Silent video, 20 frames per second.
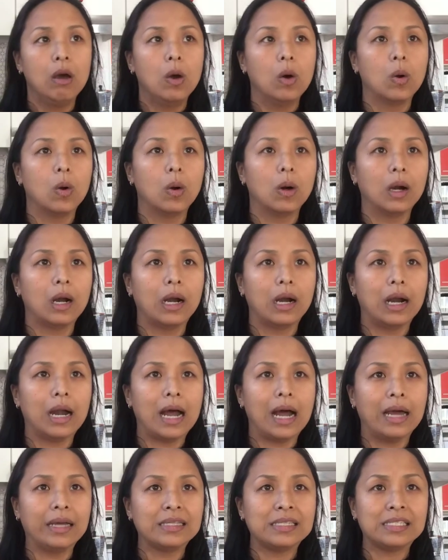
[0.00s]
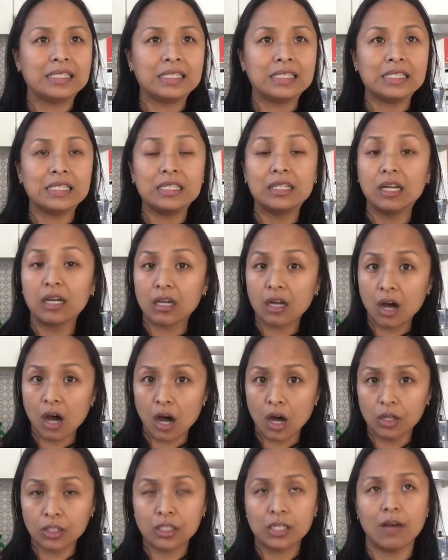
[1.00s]
or I see the
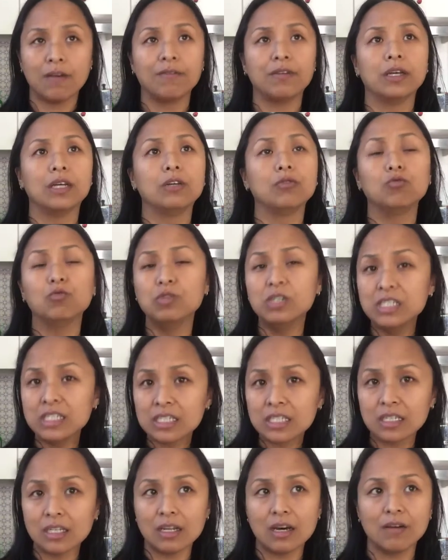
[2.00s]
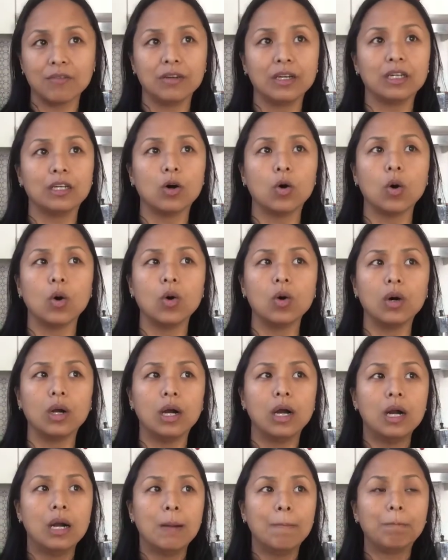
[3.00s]
cause of it, reason of it,
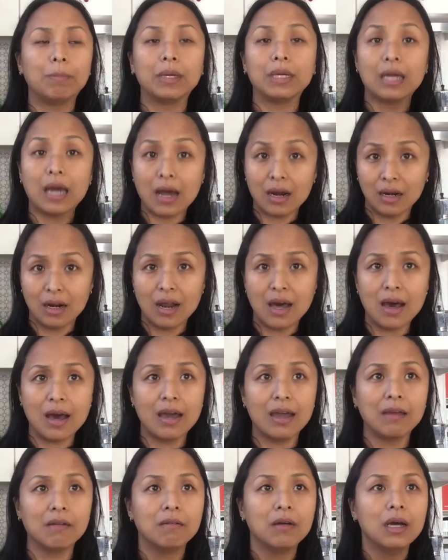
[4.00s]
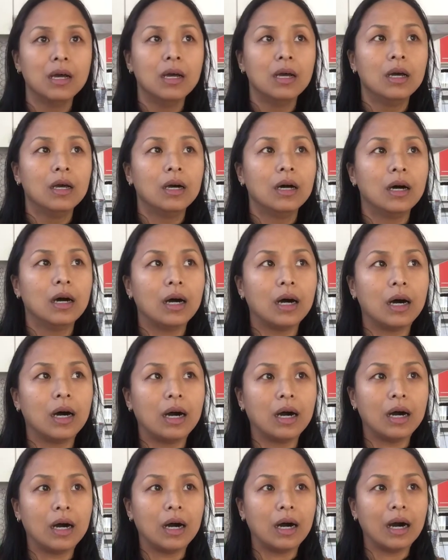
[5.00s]
or beyond life,
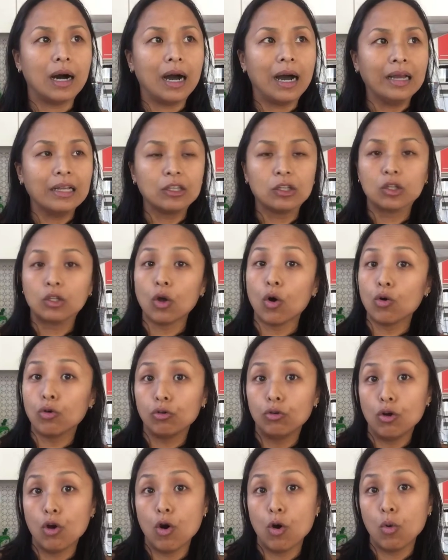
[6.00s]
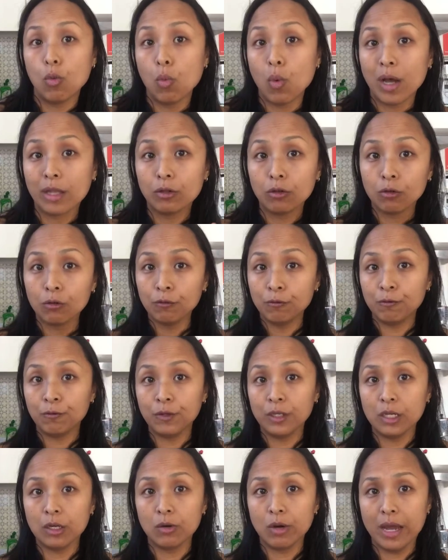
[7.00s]
I don't know what to
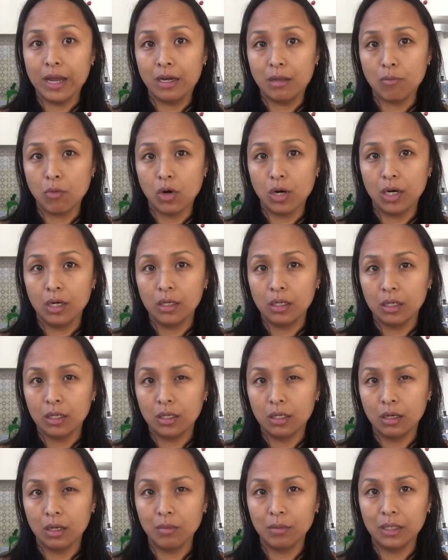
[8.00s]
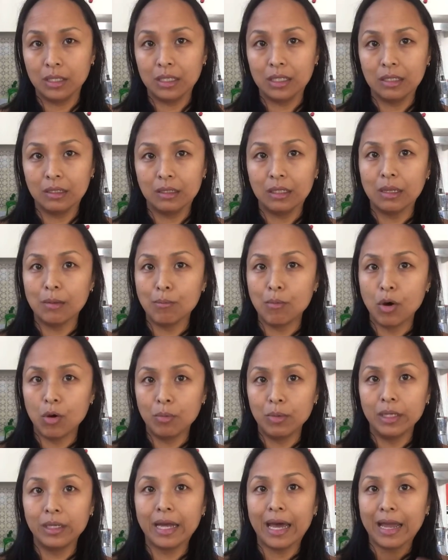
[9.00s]
feel anymore. You know what I mean? The
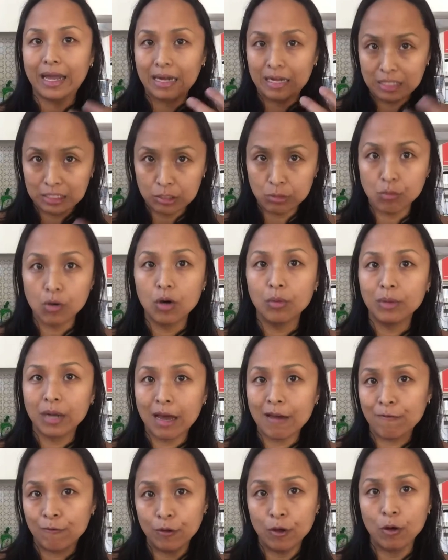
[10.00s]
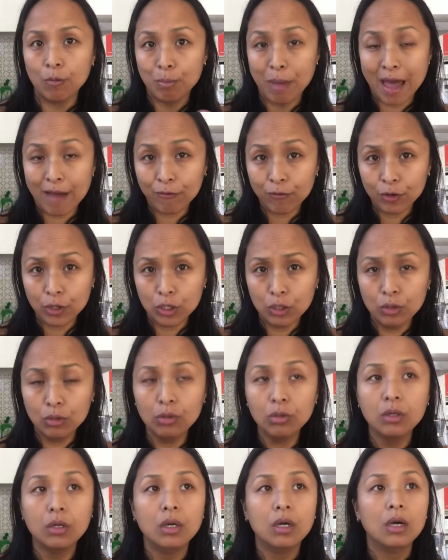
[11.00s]
moment in this moment I feel bad for
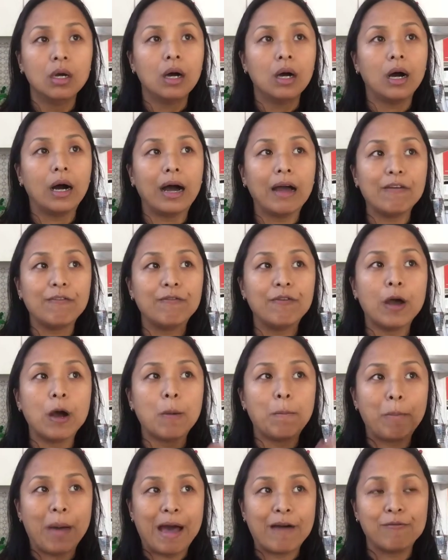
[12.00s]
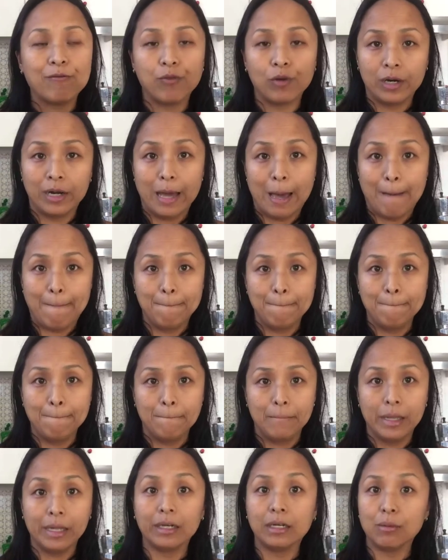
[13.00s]
you, I felt bad for them
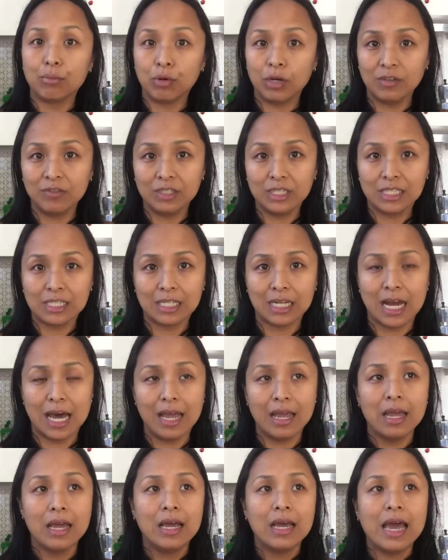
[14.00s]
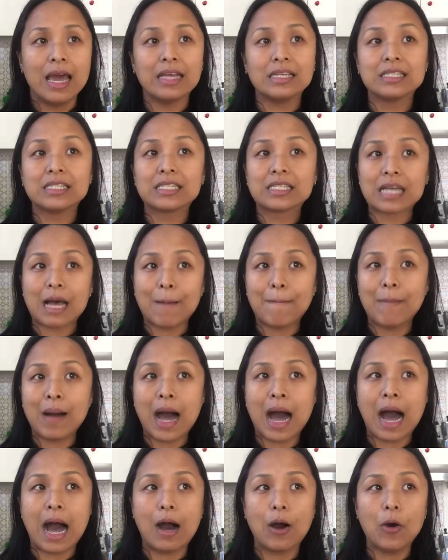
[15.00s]
in the previous life. And
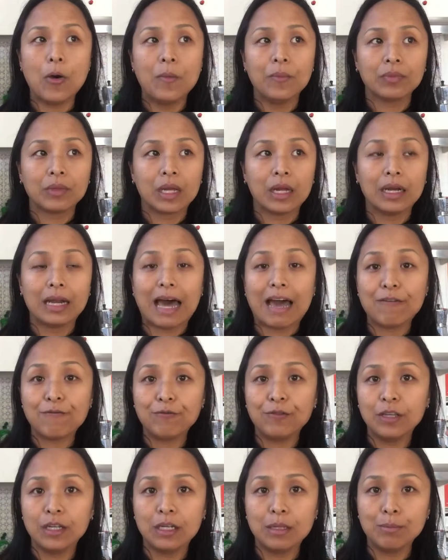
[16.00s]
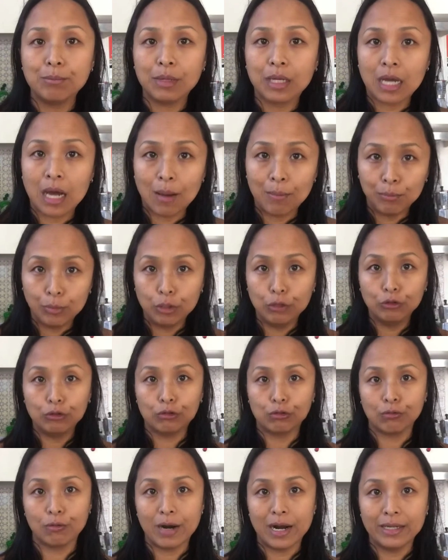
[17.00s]
somehow that feeling become
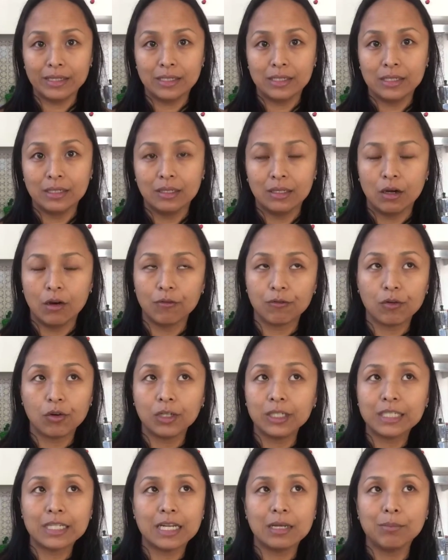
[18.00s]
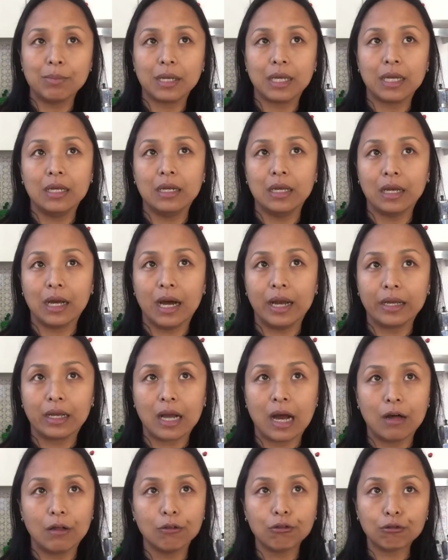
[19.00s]
neutralized. Of course, at the beginning, I
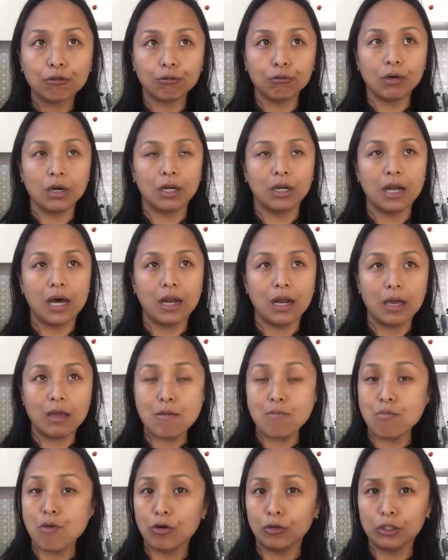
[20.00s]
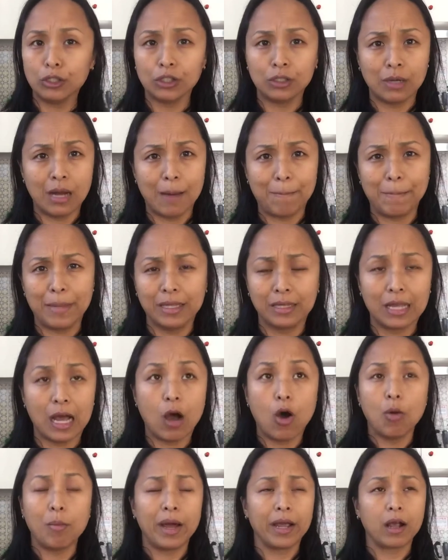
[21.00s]
gone through a lot of emotion up and down.
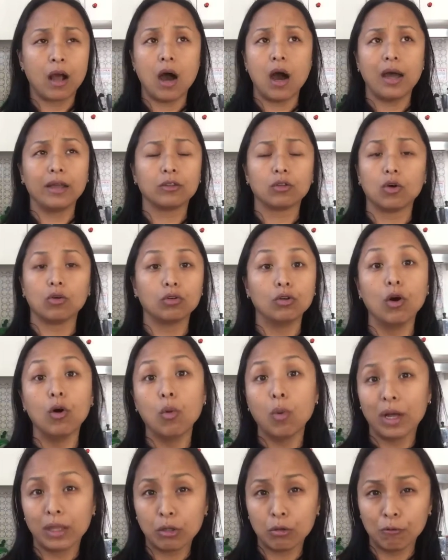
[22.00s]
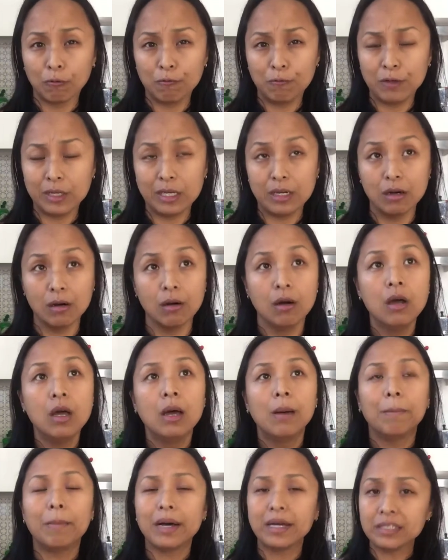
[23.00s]
Oh my God, I don't know what to feel.
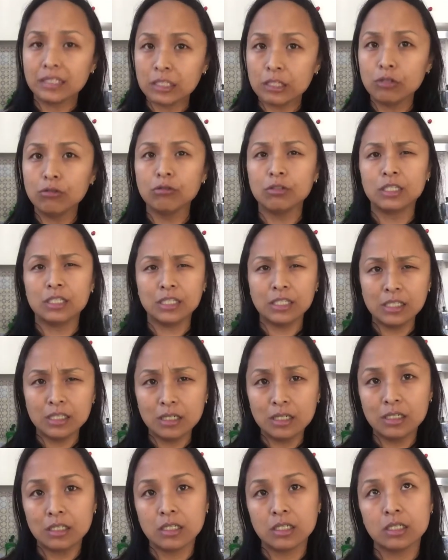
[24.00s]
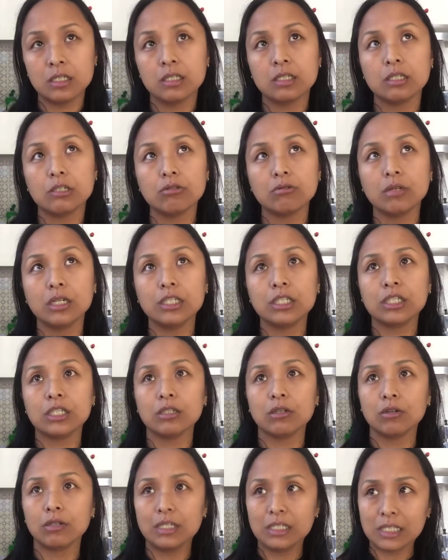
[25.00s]
But as you see this
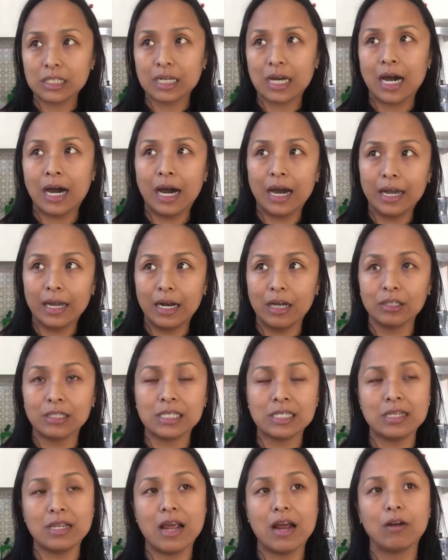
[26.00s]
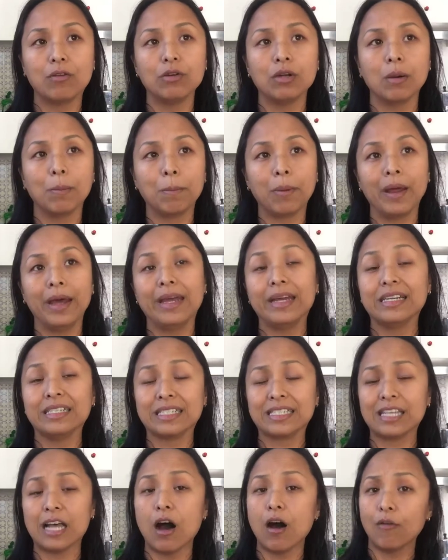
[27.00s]
situation or this kind of scenario play
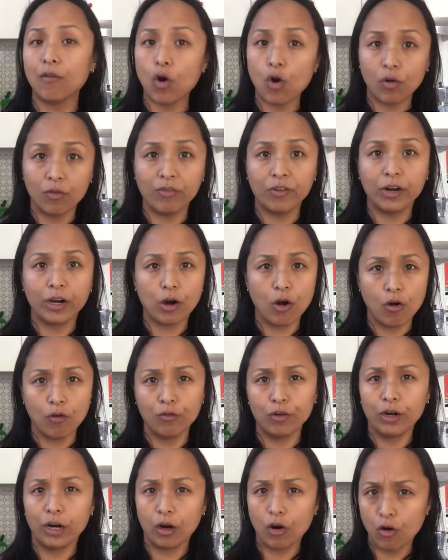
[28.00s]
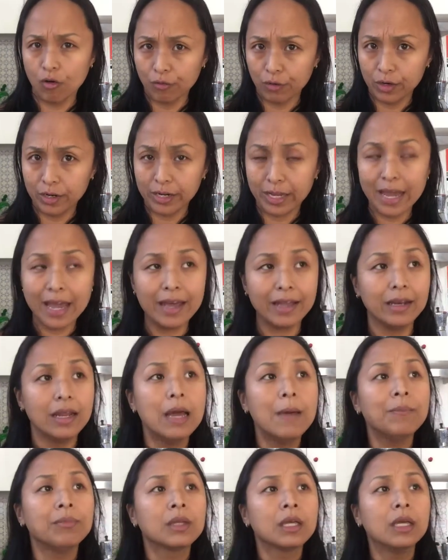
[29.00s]
itself over and over and over again,
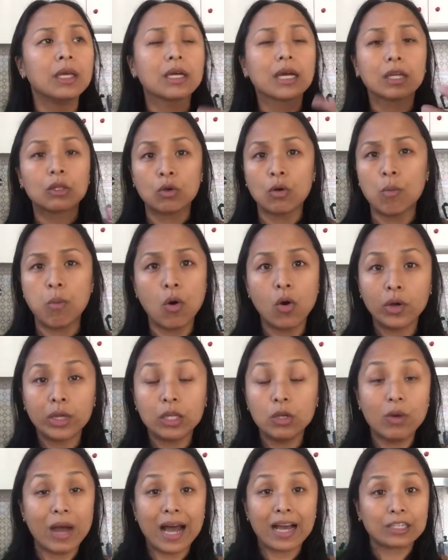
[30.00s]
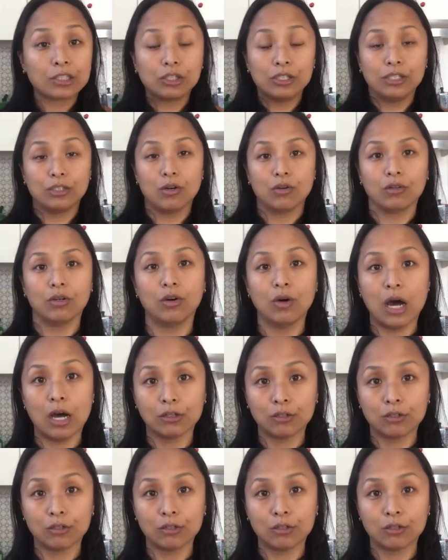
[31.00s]
you get to a point you actually don't know how